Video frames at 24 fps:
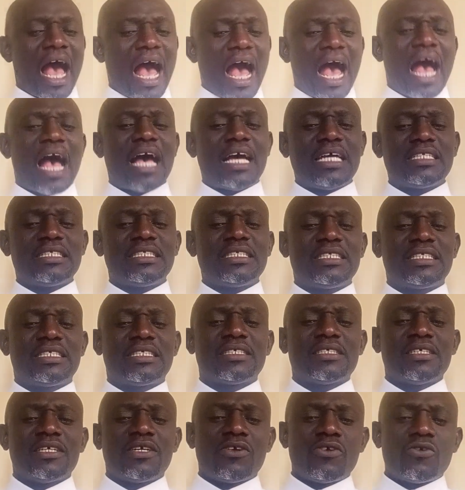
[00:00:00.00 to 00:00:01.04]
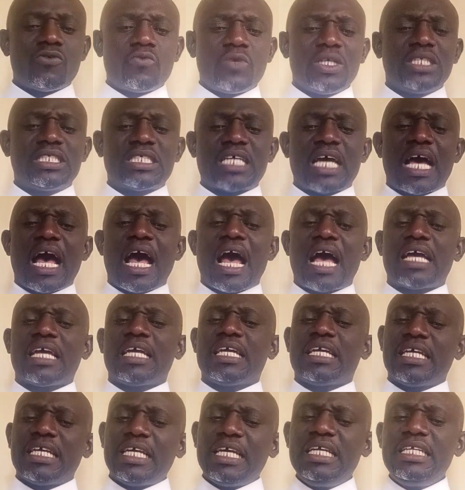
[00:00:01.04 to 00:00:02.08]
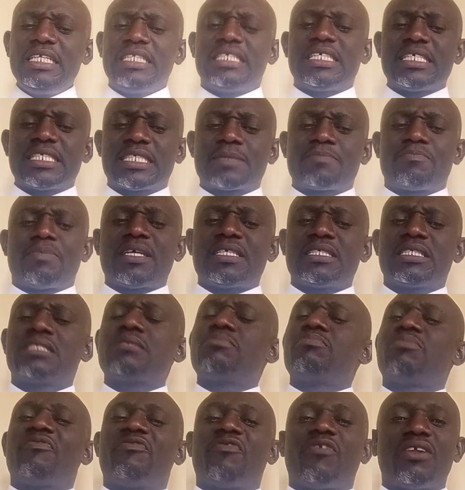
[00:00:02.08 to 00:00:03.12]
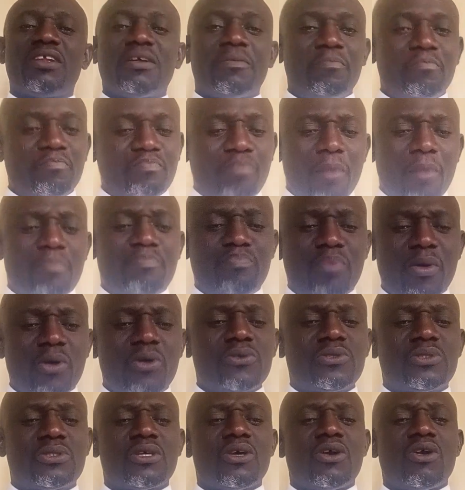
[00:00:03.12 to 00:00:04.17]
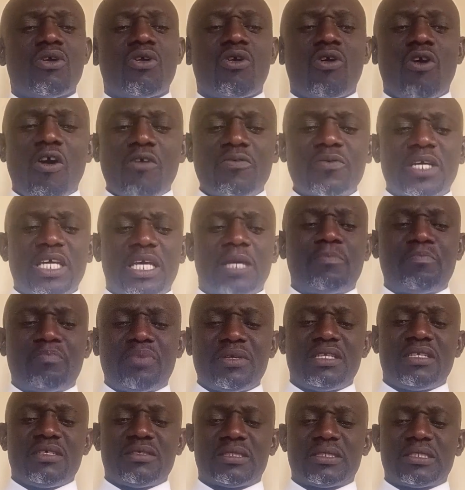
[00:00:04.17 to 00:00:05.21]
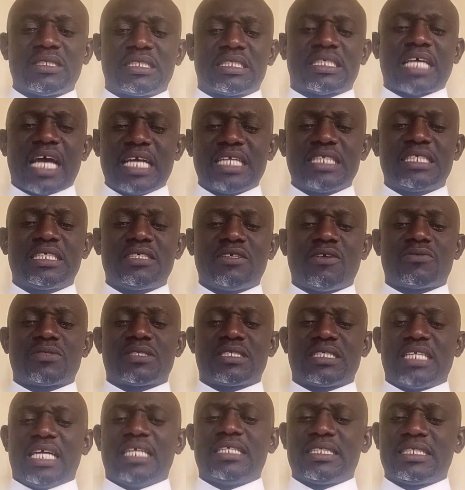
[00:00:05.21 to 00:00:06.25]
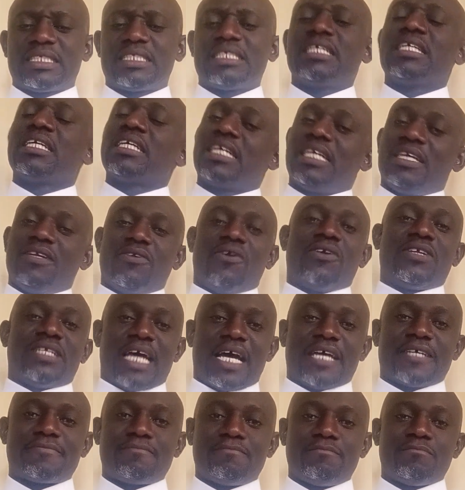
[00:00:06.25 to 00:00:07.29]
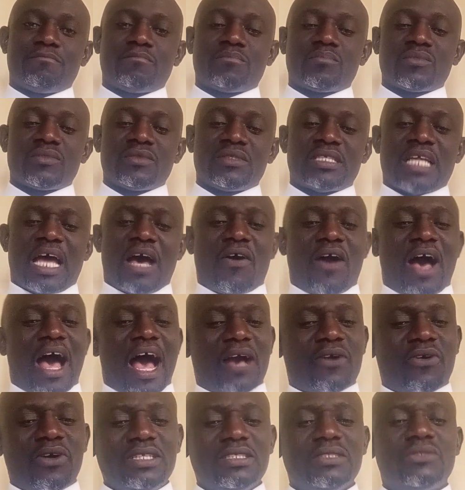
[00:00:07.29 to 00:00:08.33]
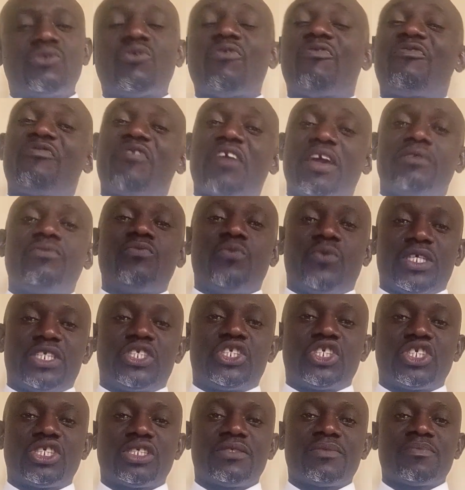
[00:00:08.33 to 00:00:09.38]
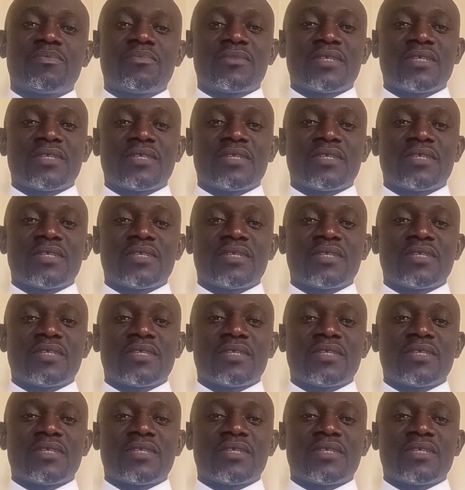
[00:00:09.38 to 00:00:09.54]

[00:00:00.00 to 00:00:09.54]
and which are indispensable for the purpose of keeping the society of states in order. Now, according to Fenwich,